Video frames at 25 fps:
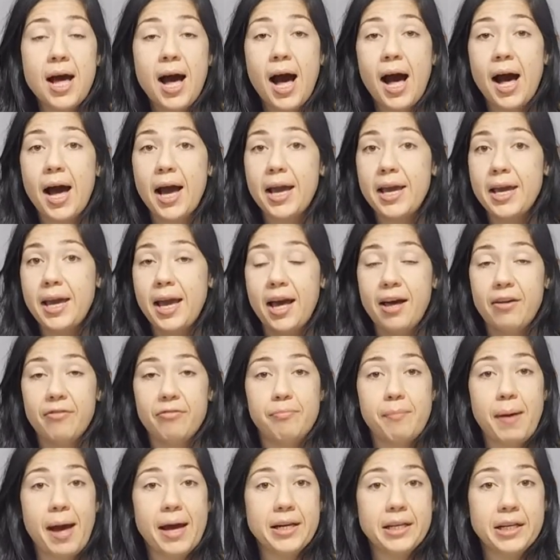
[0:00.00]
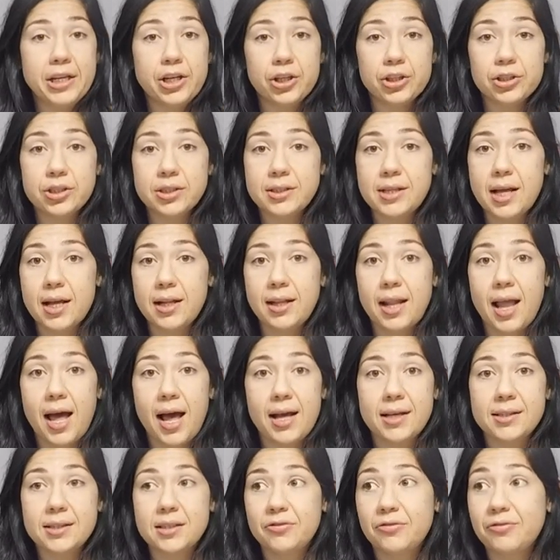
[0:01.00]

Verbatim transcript: I have manicures that last